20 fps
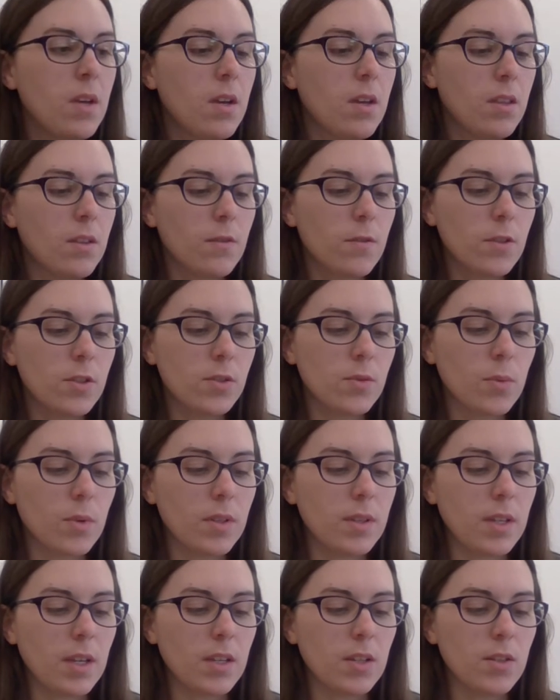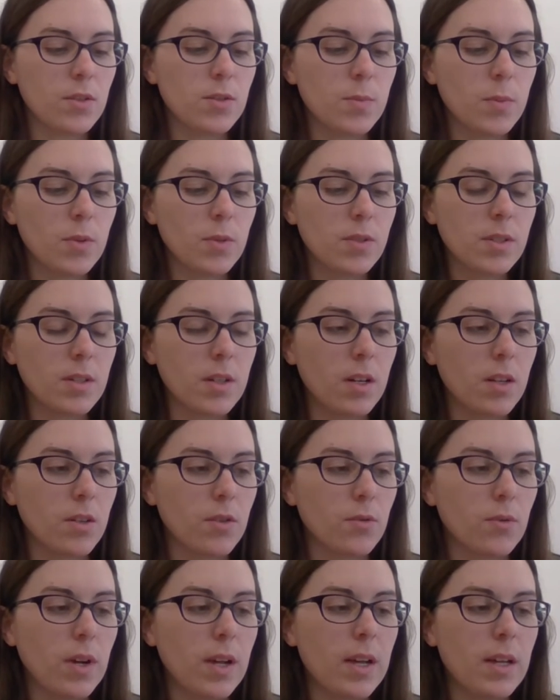The first one that you're supposed to
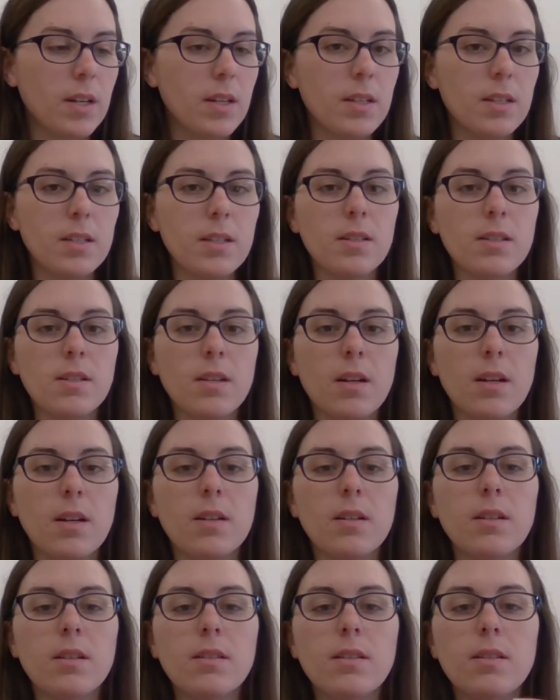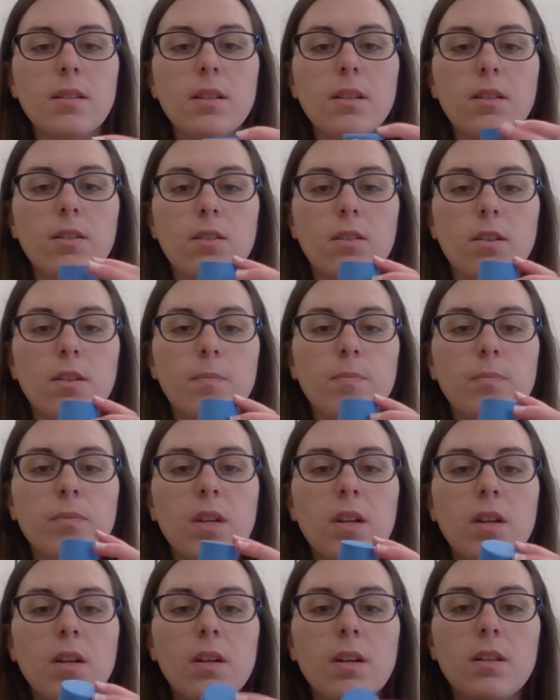color red is a cylinder.
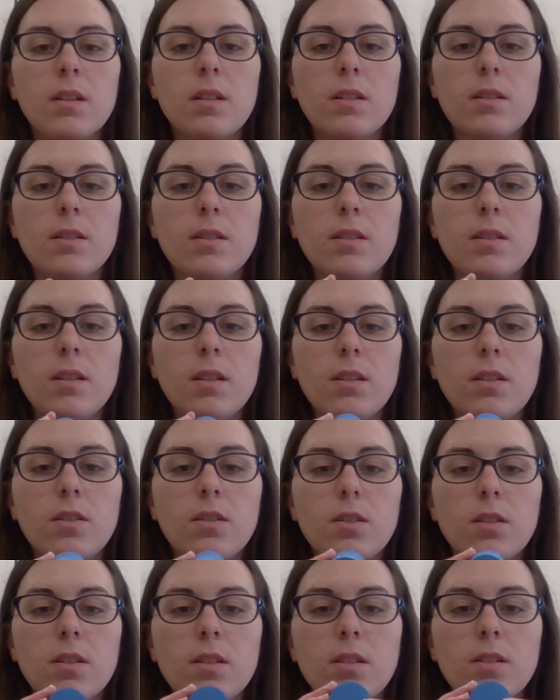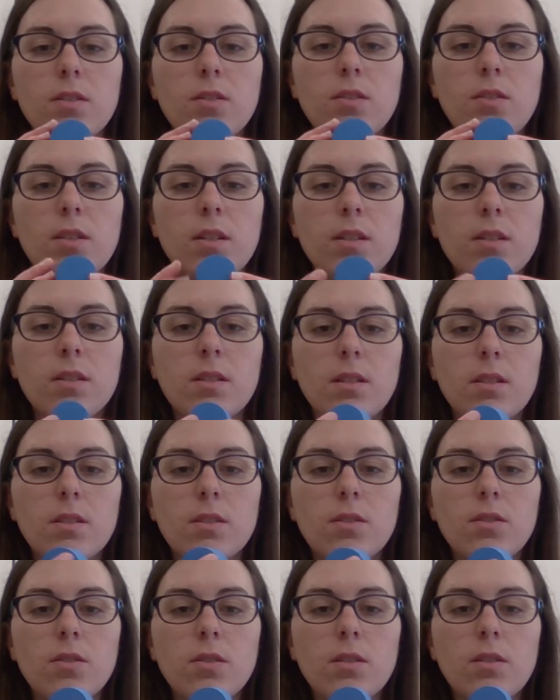A cylinder is just a
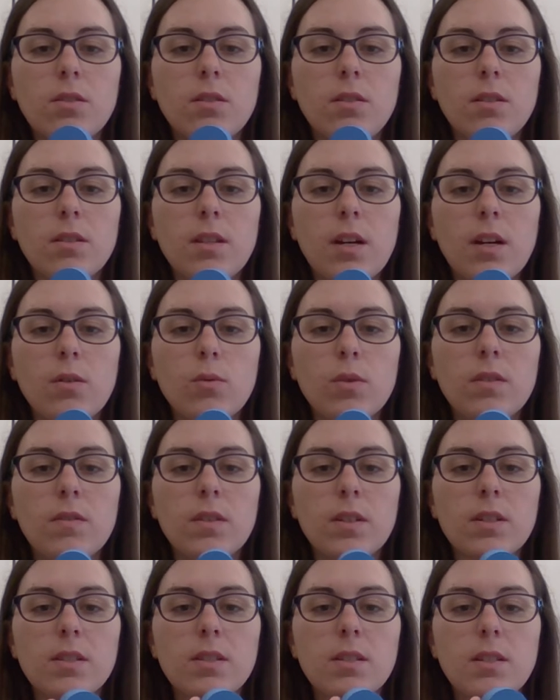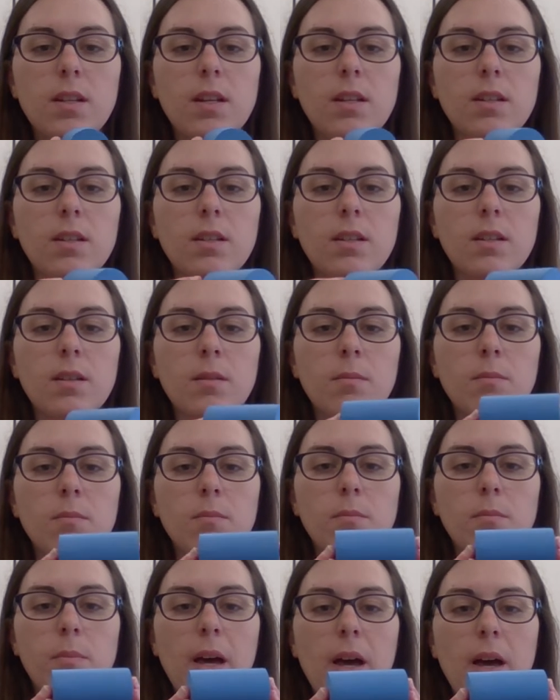circle that we've extended
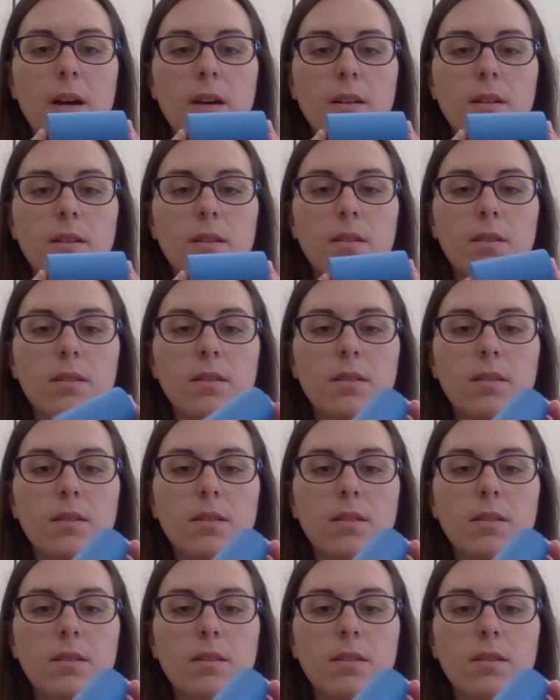back.